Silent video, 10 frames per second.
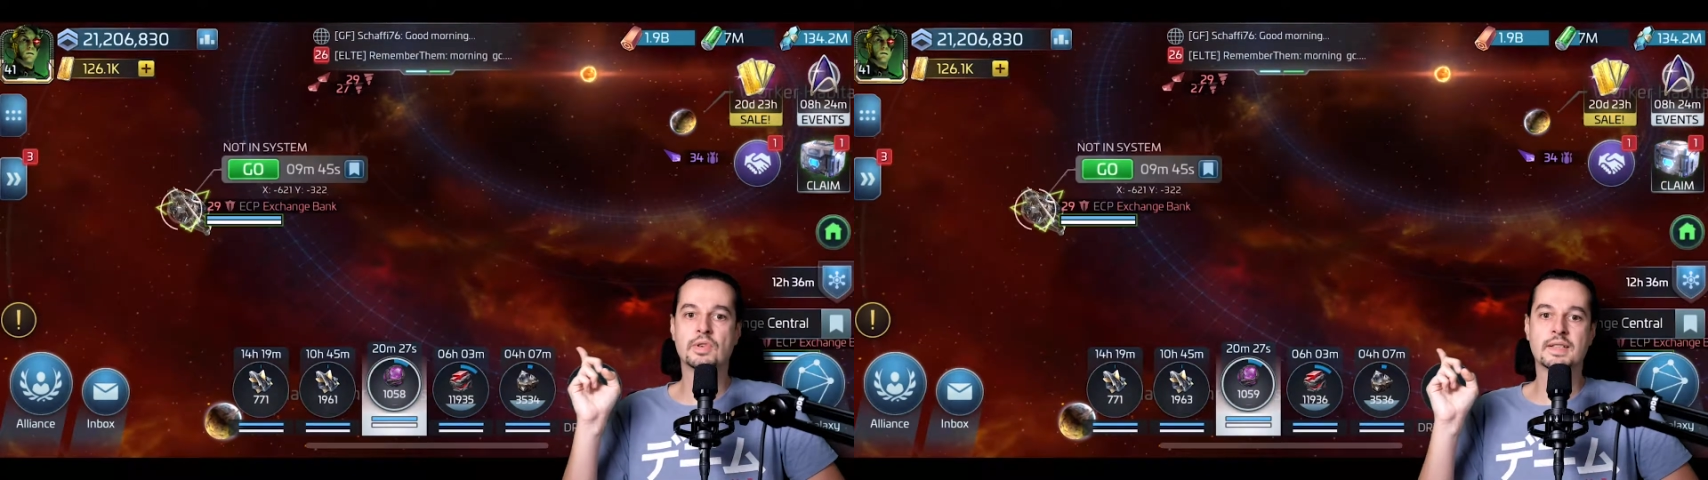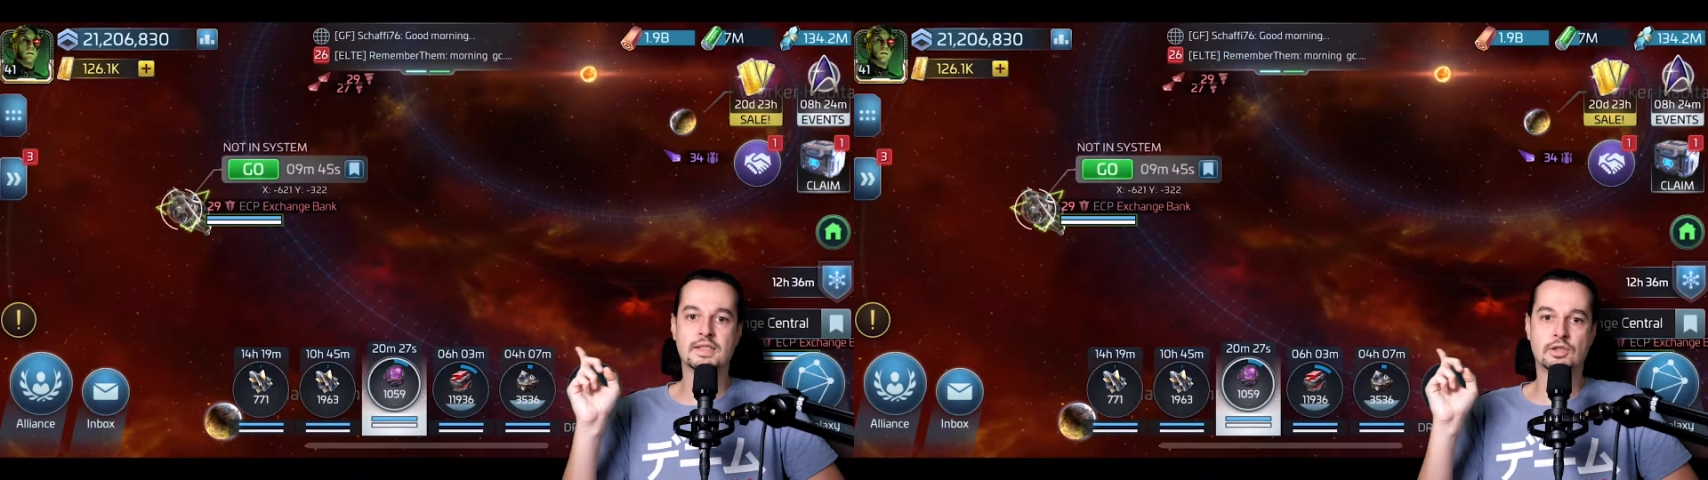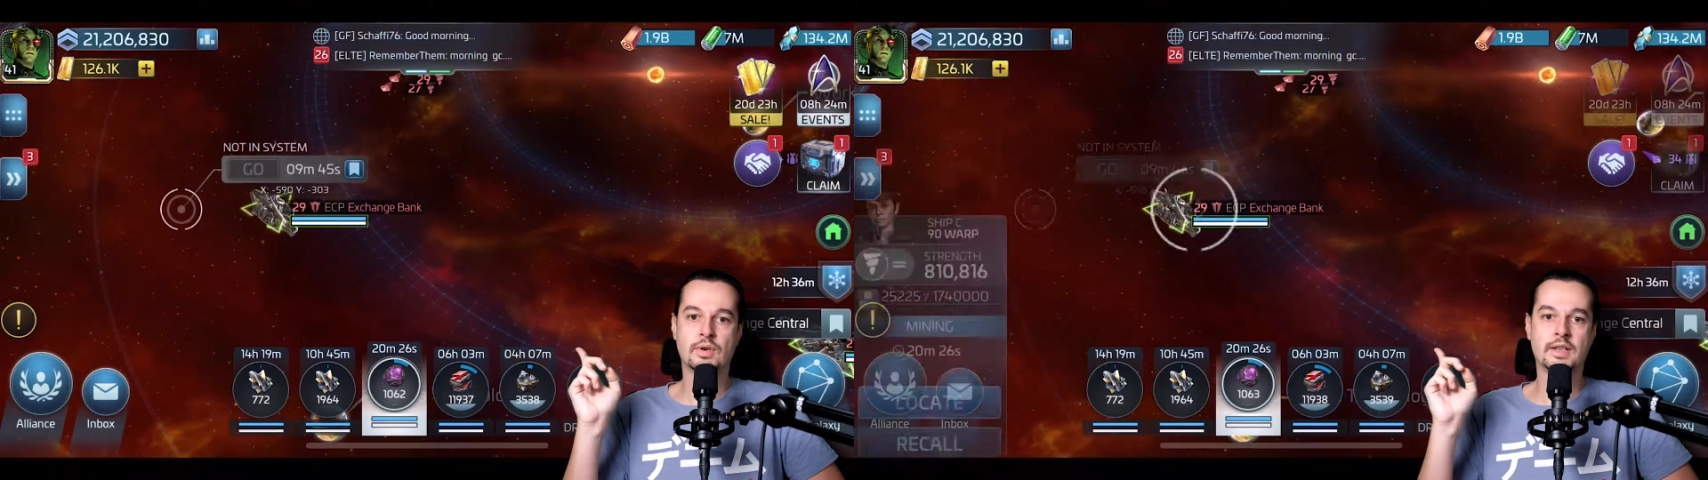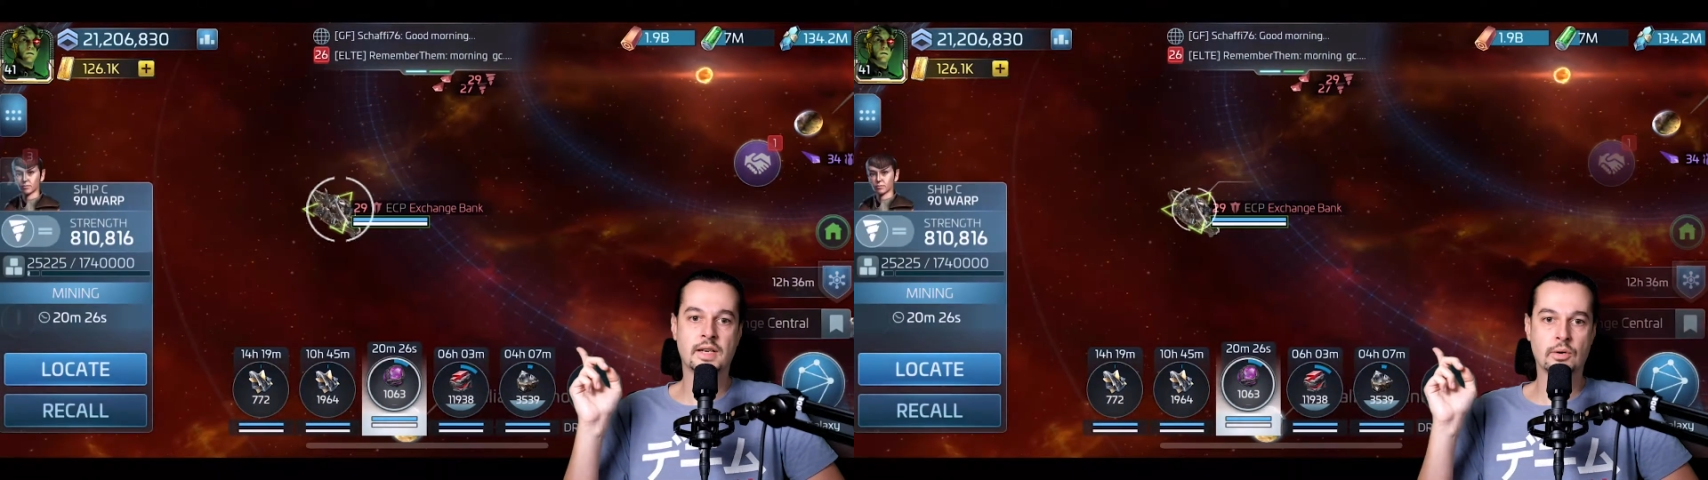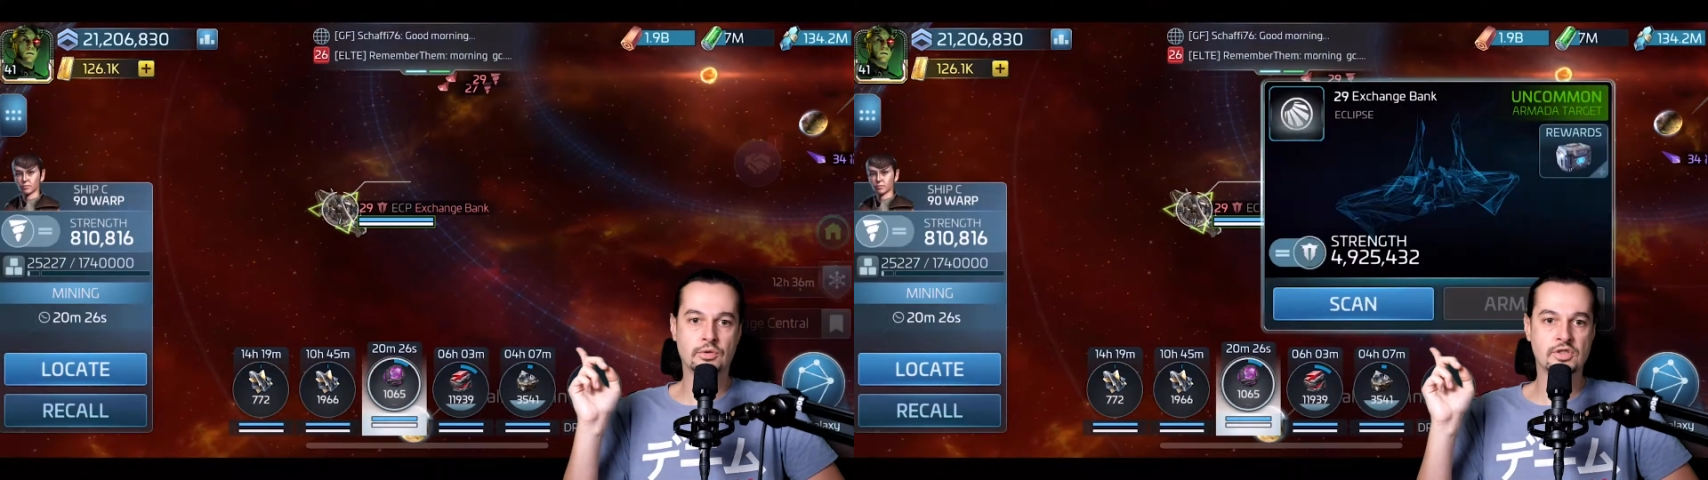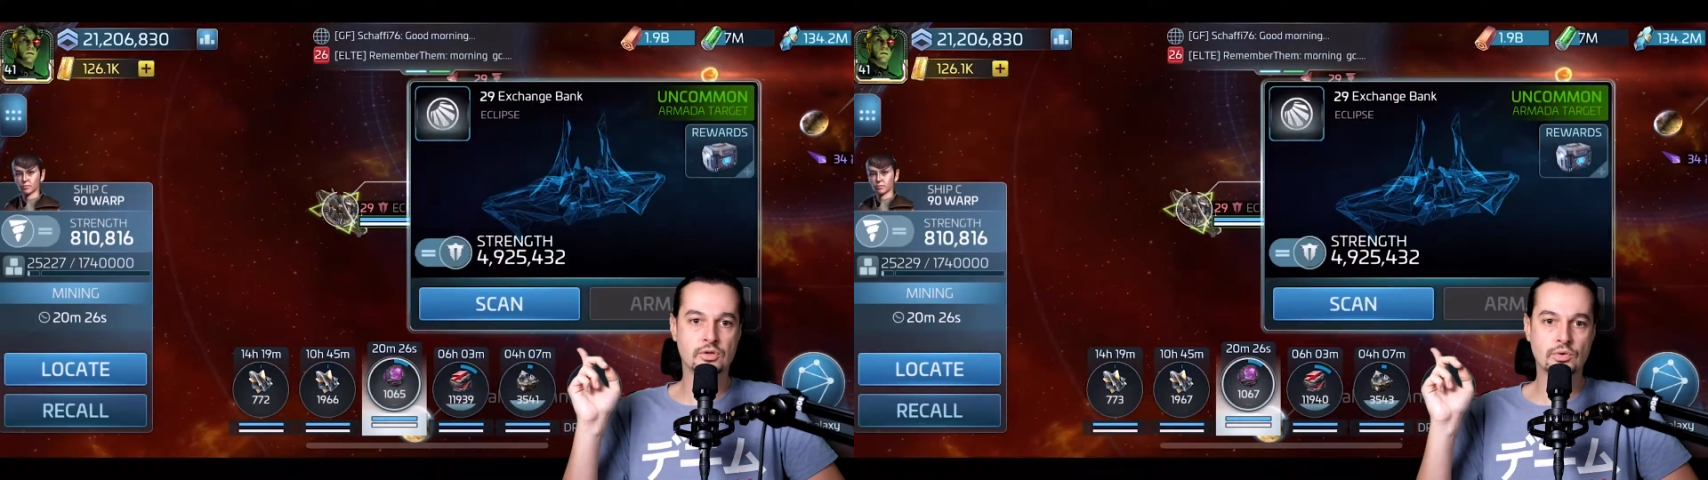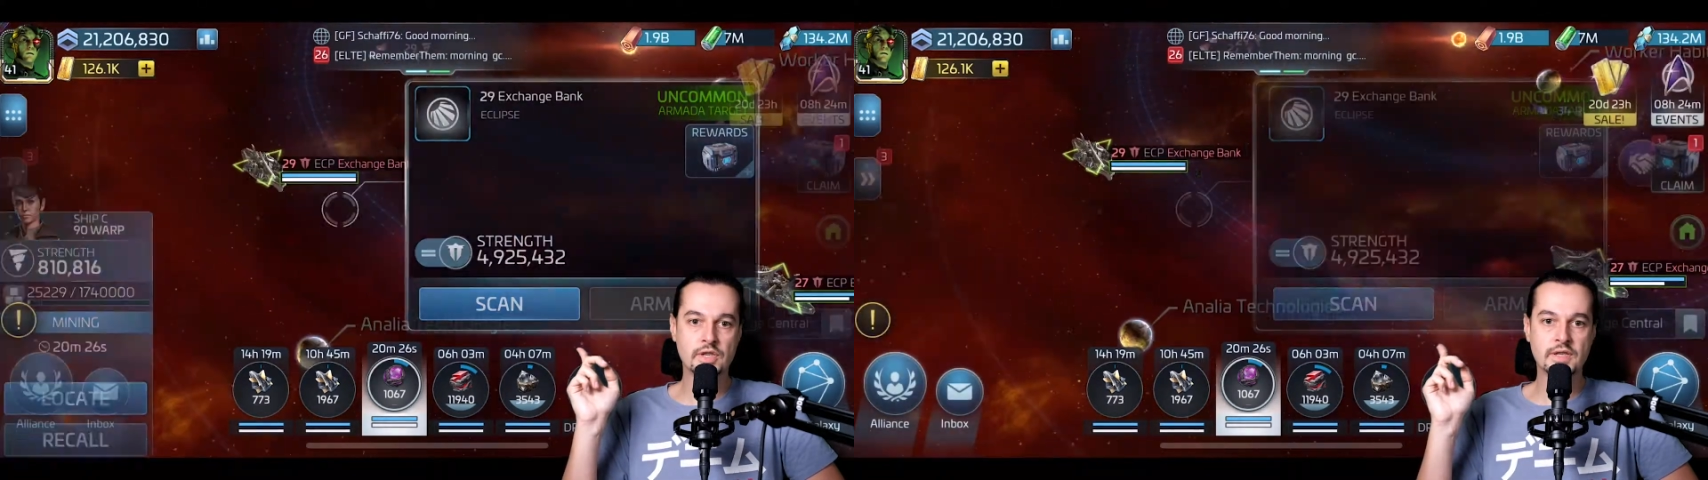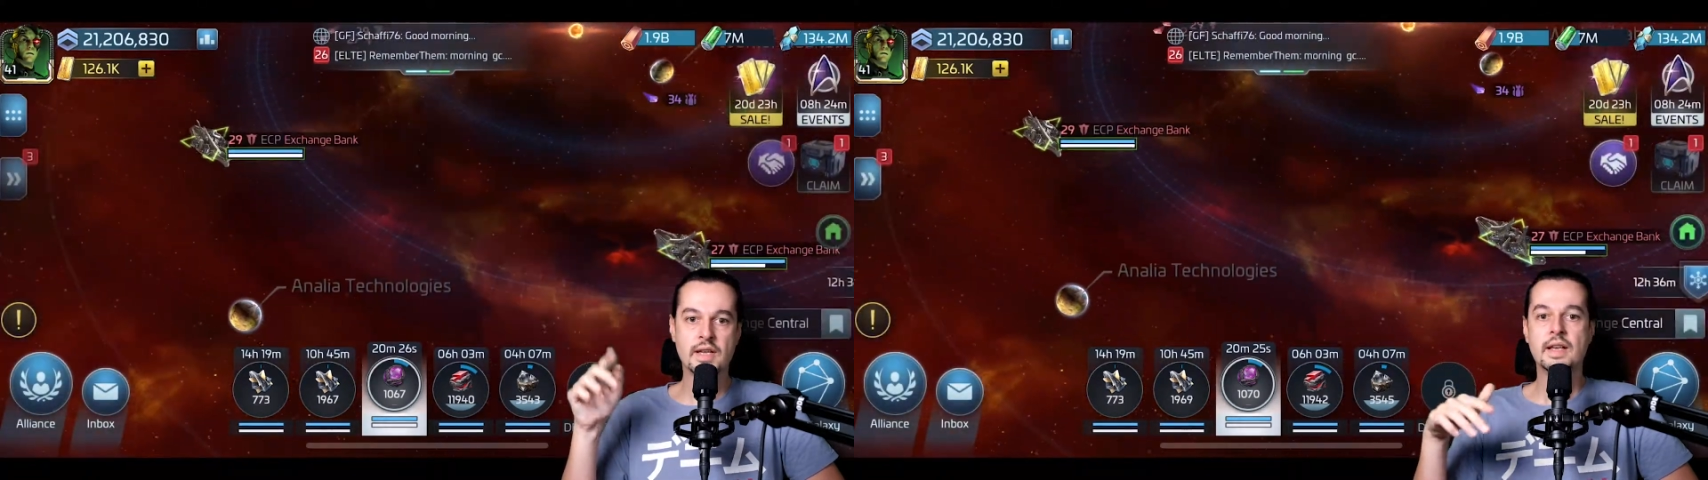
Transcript: can see right now on the screen.